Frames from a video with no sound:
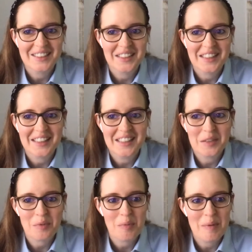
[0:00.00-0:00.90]
There's
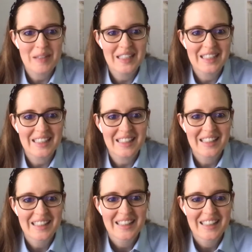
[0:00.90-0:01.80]
things for women that,
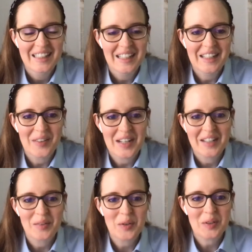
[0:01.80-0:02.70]
anyway.